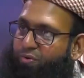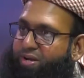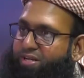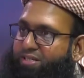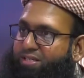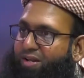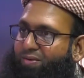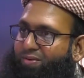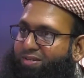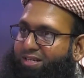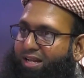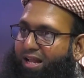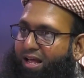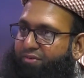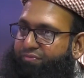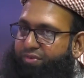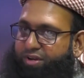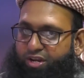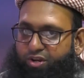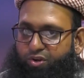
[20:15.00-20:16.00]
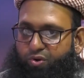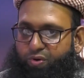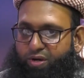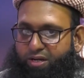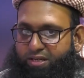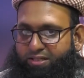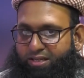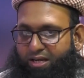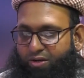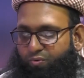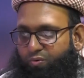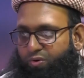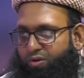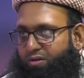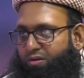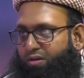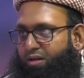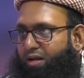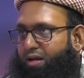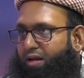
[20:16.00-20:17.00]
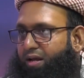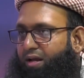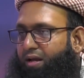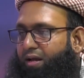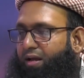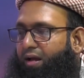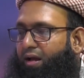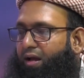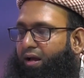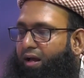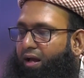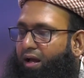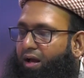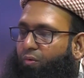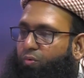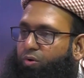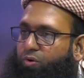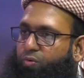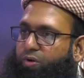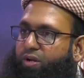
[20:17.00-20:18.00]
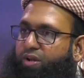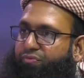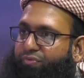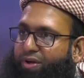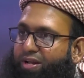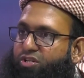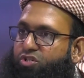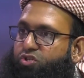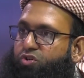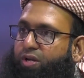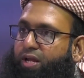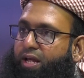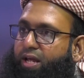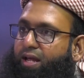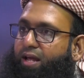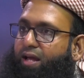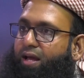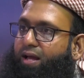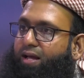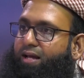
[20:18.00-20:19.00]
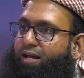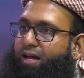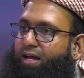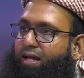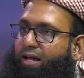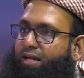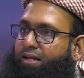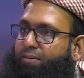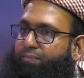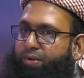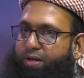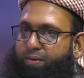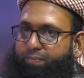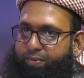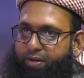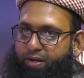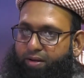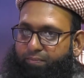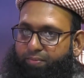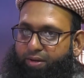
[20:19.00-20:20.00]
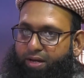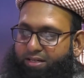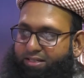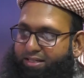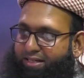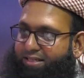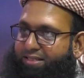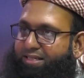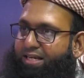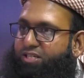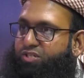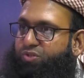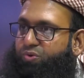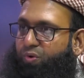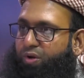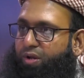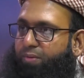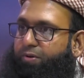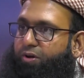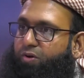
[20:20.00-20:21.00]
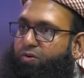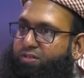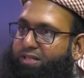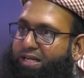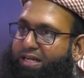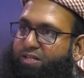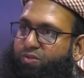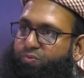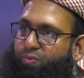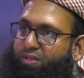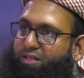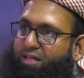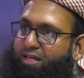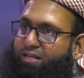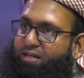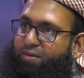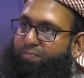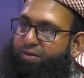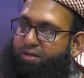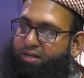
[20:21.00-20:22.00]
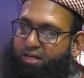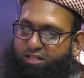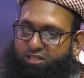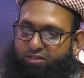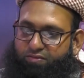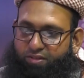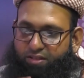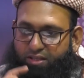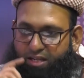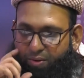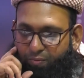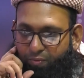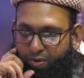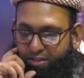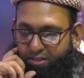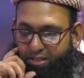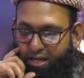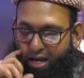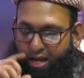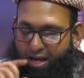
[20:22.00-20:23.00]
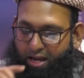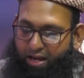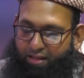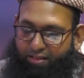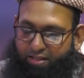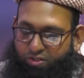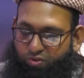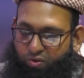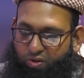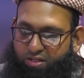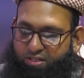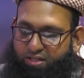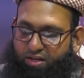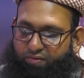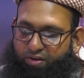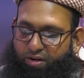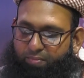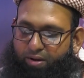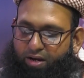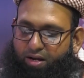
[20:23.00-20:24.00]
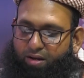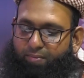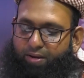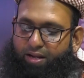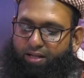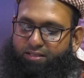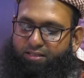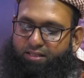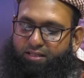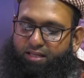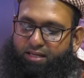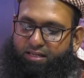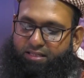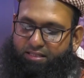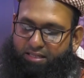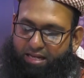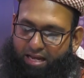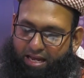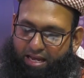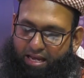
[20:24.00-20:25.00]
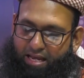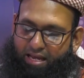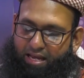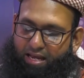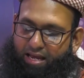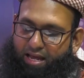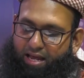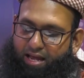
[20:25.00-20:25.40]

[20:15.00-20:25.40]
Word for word: his son was alive and he knew his son would, uh, would, would eventually uh, be, be, be a success story because that is what the interpretation of the dream was. And the scholars give a remarkable answer. They say